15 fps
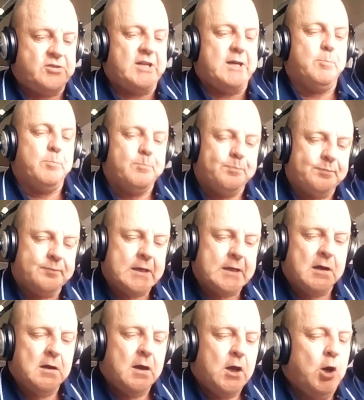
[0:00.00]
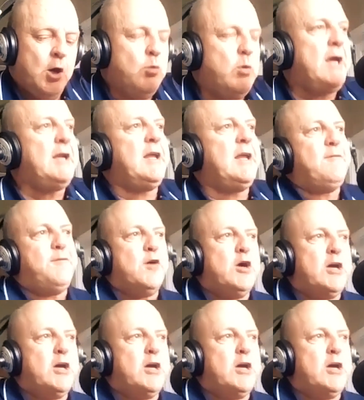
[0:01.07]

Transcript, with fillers: Jim, where do you